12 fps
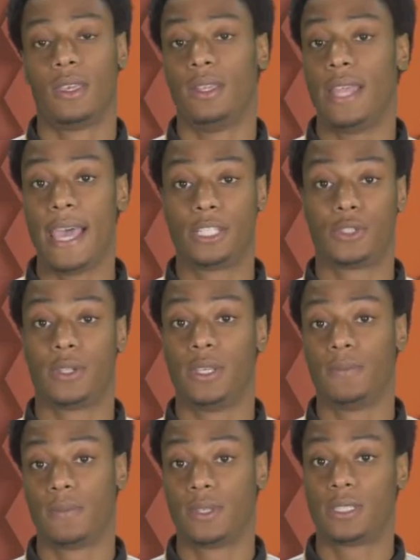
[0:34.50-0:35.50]

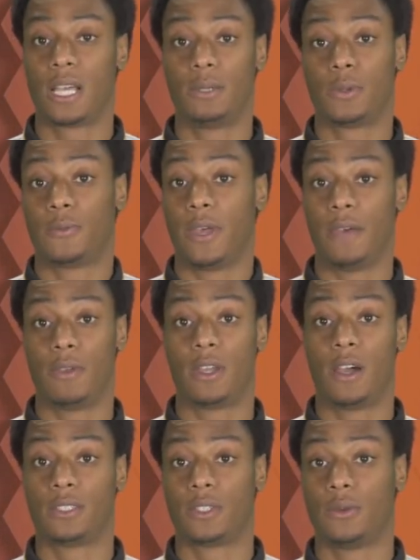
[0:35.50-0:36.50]
Naturally, this comes with a heavy
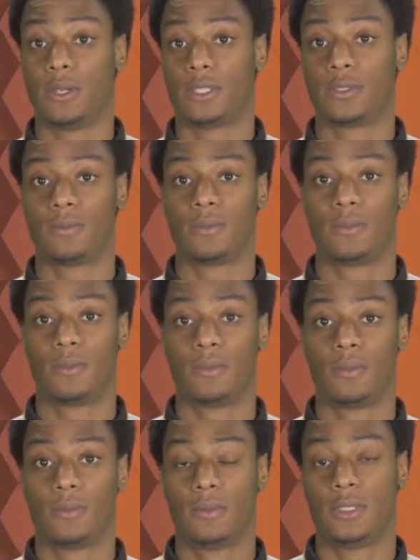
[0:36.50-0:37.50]
consequence.
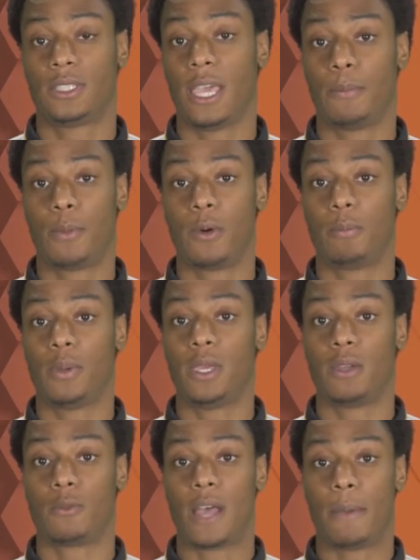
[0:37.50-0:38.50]
Skateboard
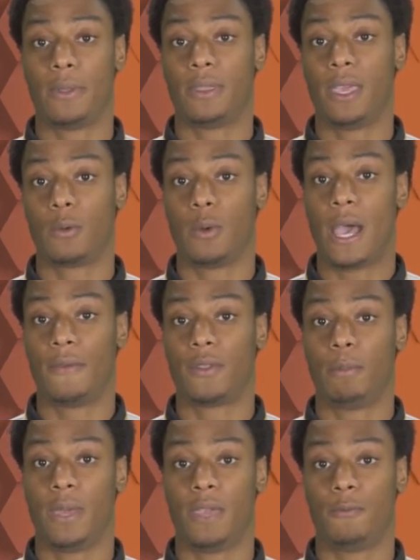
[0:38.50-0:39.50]
P and Robin Thicke will have
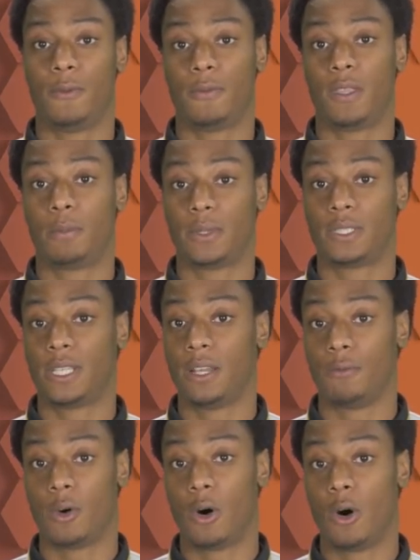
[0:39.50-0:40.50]
to pay 50%
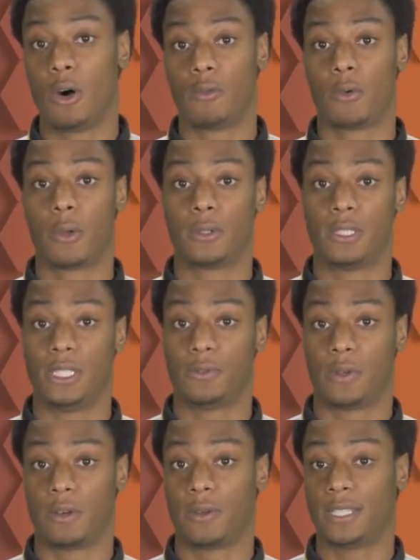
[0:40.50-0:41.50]
of all royalties
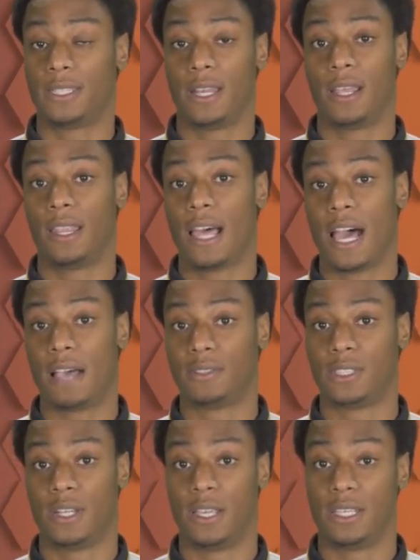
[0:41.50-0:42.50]
for the rest of their lives
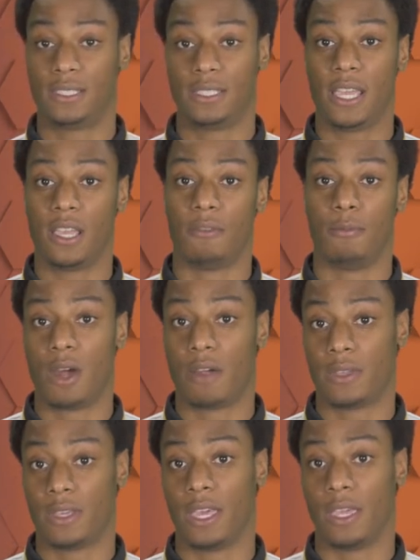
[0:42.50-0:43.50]
to the estate of
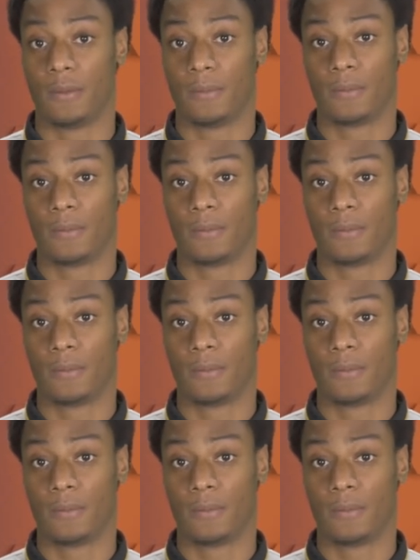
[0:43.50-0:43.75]
Marvin Gaye.